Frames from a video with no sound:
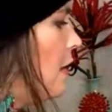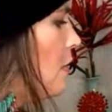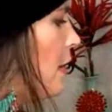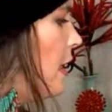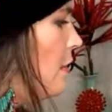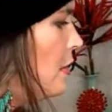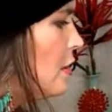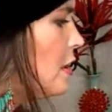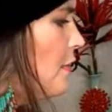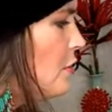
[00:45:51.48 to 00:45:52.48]
that away. We
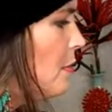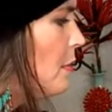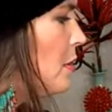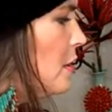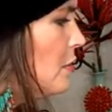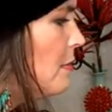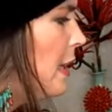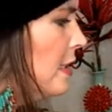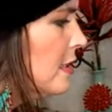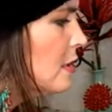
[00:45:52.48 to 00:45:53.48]
just have to remember to do it.
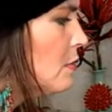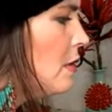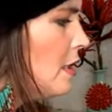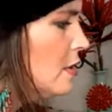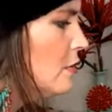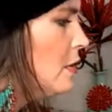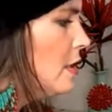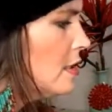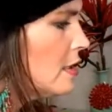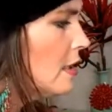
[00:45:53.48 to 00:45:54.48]
Matt says we're not doing
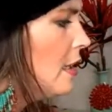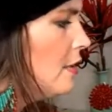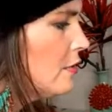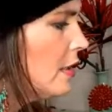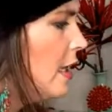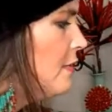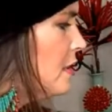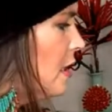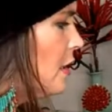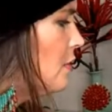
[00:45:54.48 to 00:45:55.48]
this 100
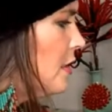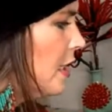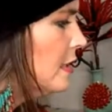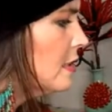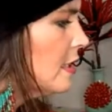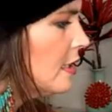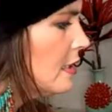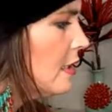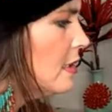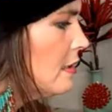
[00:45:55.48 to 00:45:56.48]
lives in 100 days thing
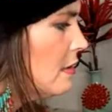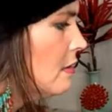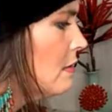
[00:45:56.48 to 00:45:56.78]
again.